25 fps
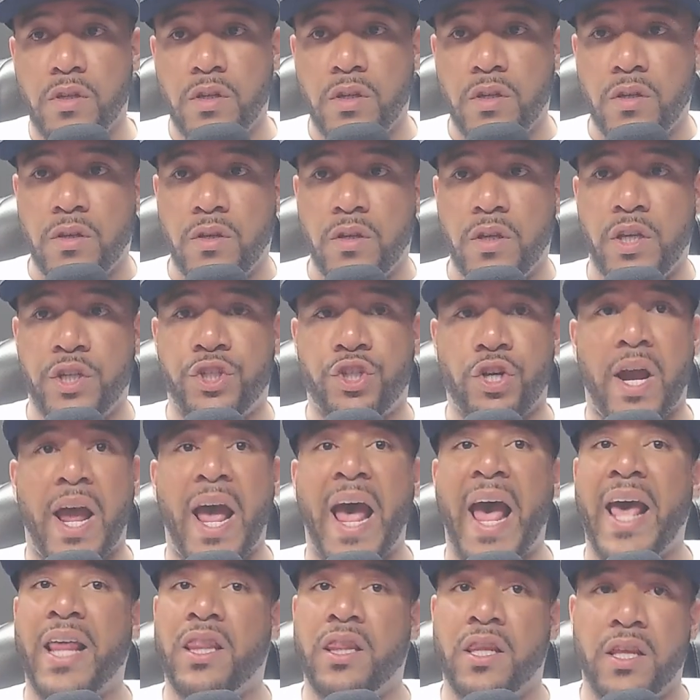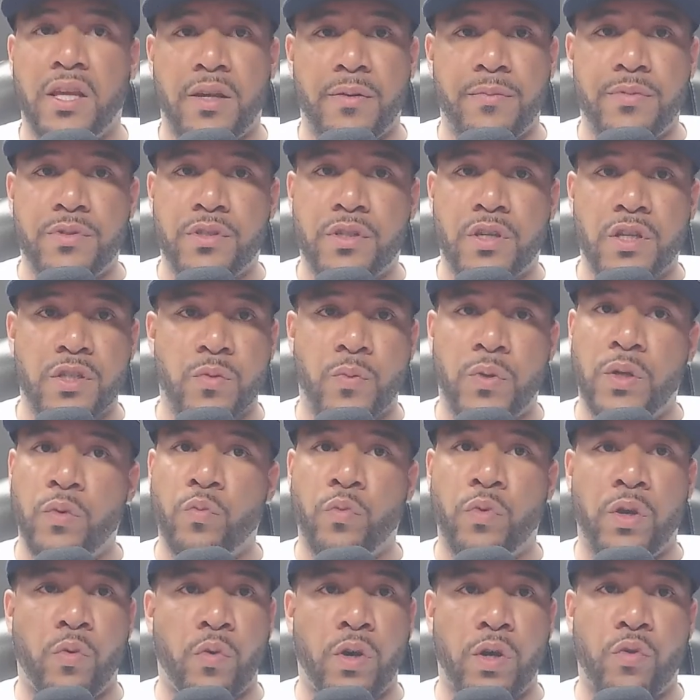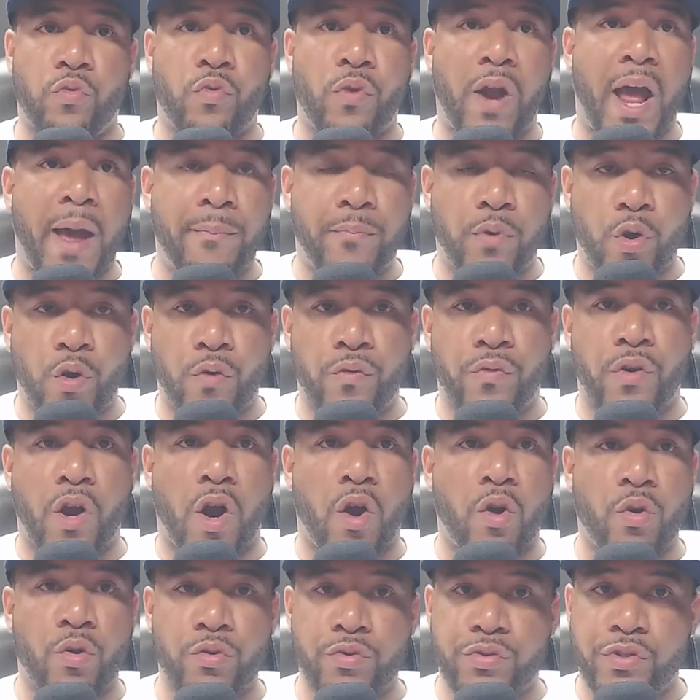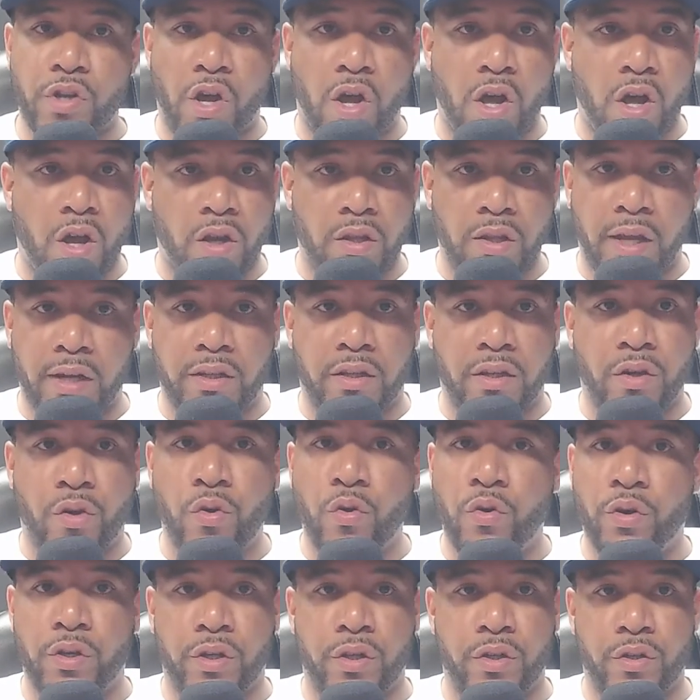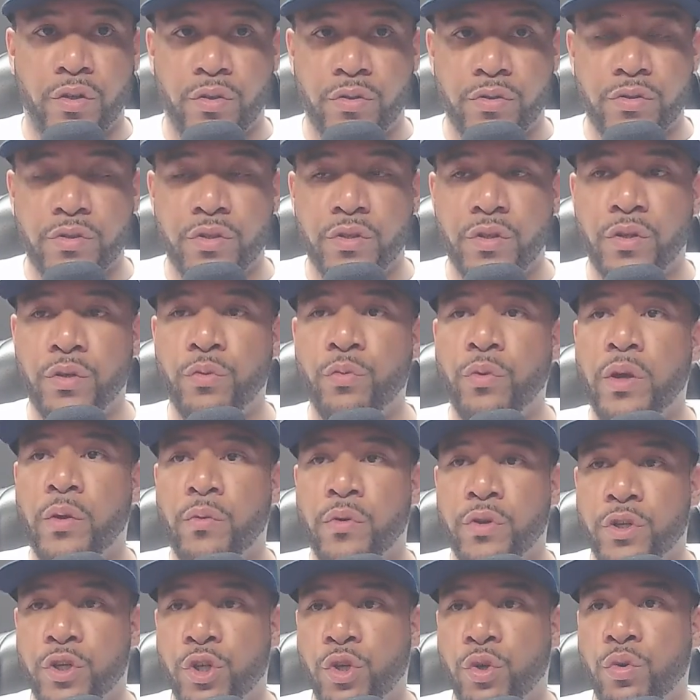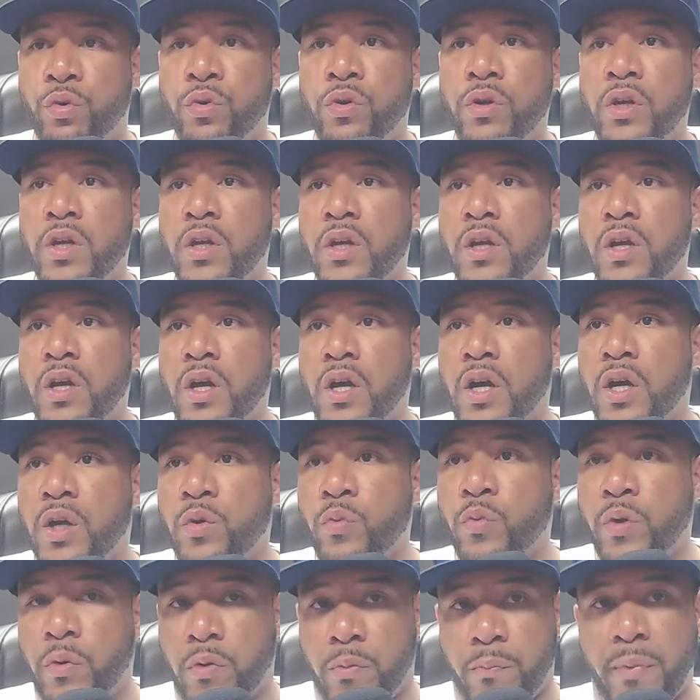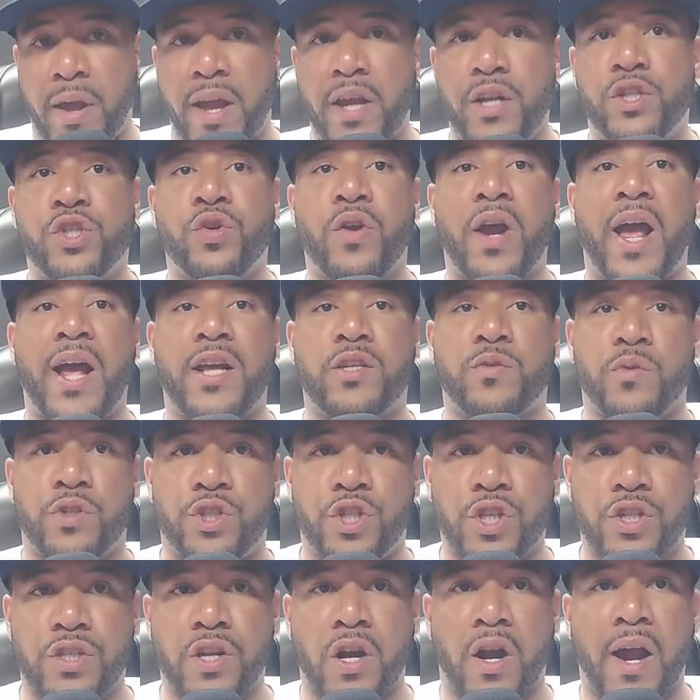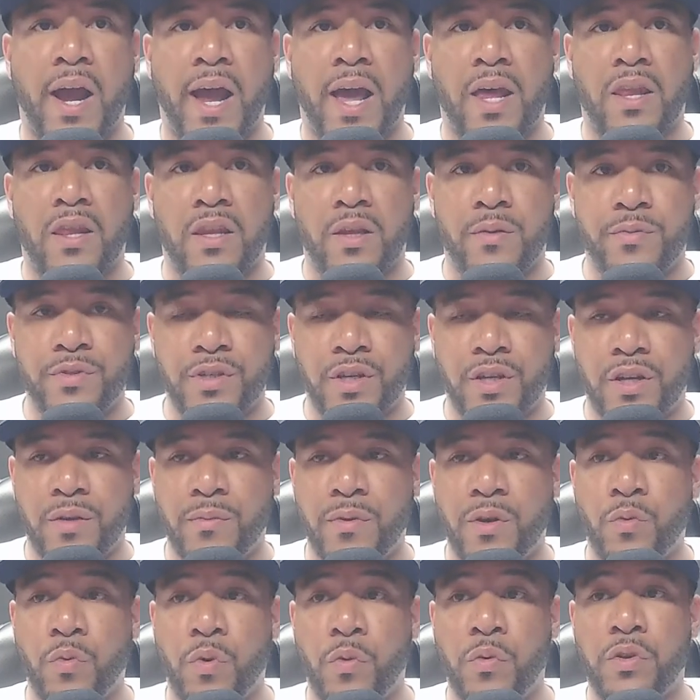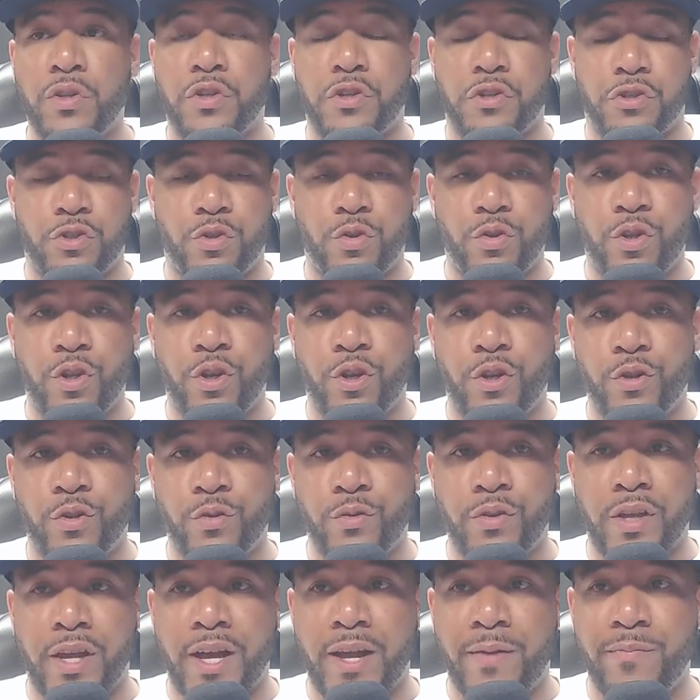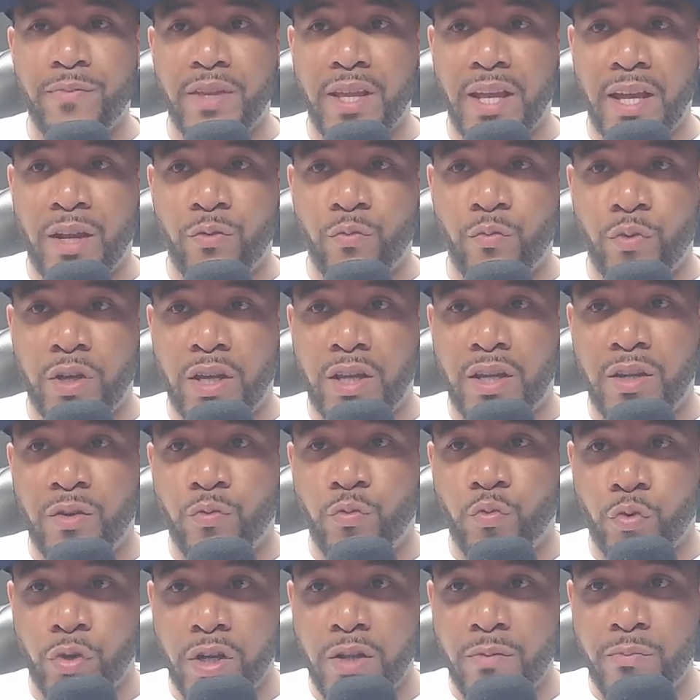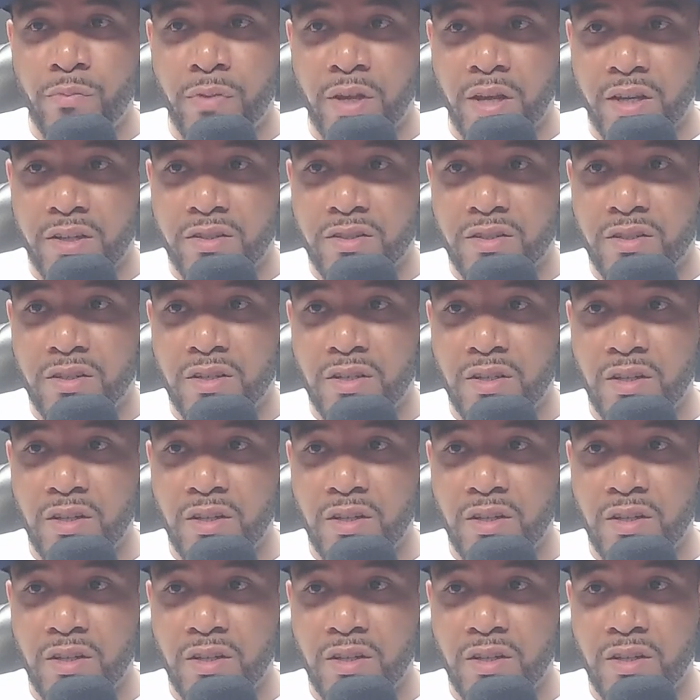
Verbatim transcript: That's your ad libs, because we wouldn't rap over our whole song like the corny dudes do. We would do. We would make tracks with just our ad libs in them, and we went to the studio to do that, and we remixed